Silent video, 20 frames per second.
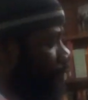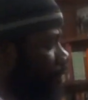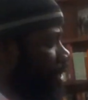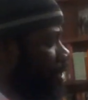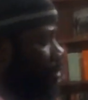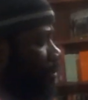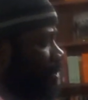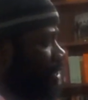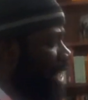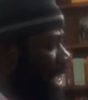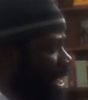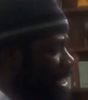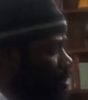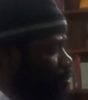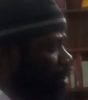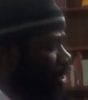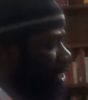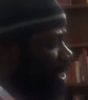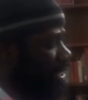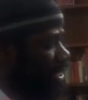freedom sons,
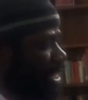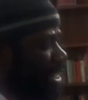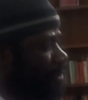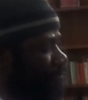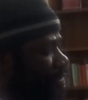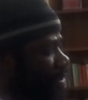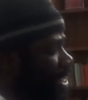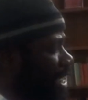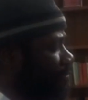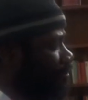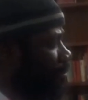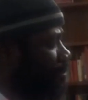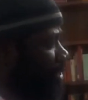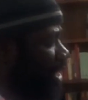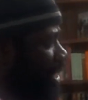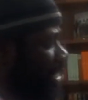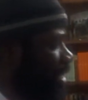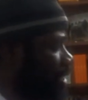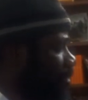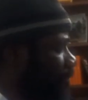watching Sarafina from
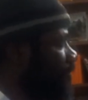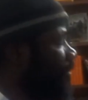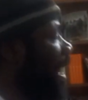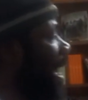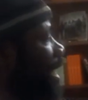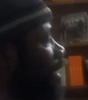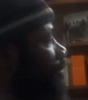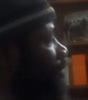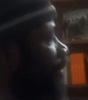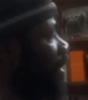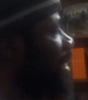terraces of life,